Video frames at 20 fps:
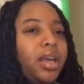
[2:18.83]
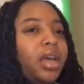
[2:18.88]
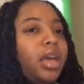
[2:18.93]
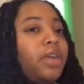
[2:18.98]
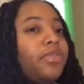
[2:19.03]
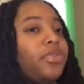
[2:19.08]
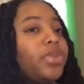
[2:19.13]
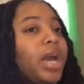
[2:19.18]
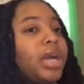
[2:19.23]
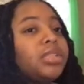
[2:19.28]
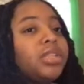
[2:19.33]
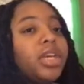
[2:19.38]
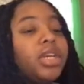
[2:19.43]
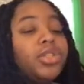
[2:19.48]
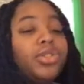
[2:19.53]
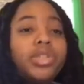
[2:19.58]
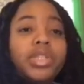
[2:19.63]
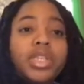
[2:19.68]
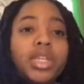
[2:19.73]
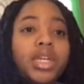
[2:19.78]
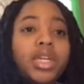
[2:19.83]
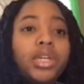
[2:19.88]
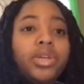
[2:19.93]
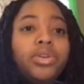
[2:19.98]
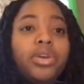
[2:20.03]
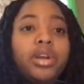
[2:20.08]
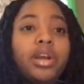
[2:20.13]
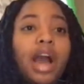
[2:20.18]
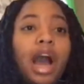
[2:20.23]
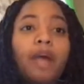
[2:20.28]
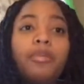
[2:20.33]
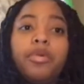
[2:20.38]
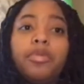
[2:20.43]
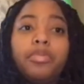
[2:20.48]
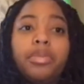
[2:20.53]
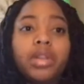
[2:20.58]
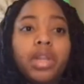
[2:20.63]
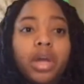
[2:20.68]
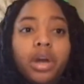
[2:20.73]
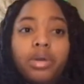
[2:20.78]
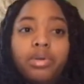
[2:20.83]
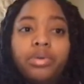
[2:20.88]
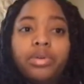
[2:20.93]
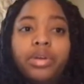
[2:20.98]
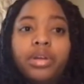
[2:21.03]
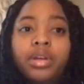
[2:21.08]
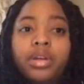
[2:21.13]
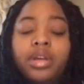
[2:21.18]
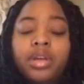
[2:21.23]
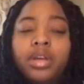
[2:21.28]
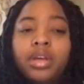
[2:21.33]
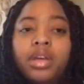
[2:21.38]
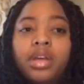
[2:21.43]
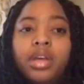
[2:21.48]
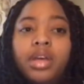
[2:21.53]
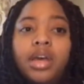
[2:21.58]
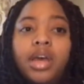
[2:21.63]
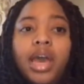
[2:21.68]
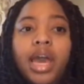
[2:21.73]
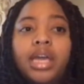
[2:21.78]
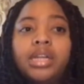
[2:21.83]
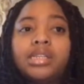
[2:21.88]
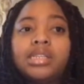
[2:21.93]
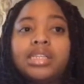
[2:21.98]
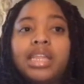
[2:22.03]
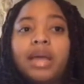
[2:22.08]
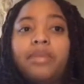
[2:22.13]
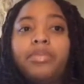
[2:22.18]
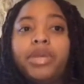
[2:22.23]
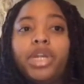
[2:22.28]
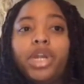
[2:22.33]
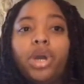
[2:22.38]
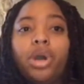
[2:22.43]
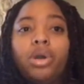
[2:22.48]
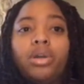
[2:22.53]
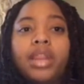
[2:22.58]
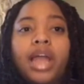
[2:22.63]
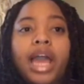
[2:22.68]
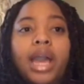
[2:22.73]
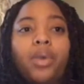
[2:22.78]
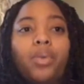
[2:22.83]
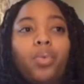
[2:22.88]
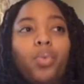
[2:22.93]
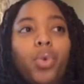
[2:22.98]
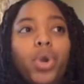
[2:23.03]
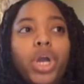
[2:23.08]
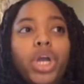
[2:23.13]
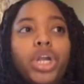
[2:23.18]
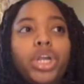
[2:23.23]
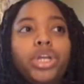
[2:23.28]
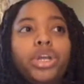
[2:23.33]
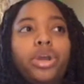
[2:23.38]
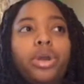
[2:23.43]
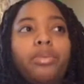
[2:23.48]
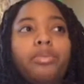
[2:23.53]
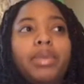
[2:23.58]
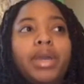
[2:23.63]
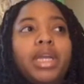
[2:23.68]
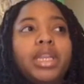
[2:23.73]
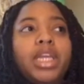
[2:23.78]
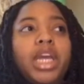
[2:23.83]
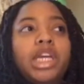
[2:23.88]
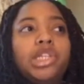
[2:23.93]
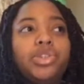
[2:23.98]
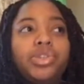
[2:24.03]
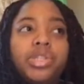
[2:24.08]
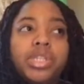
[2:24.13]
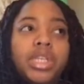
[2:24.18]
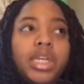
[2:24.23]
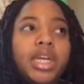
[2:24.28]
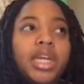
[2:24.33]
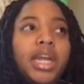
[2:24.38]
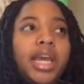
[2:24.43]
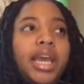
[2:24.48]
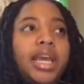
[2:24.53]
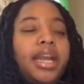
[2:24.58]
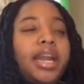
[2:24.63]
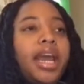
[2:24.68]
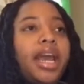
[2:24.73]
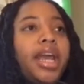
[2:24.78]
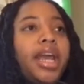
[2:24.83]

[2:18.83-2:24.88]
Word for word: If you guys are interested, you can comment below and just let me know like what you're mainly interested in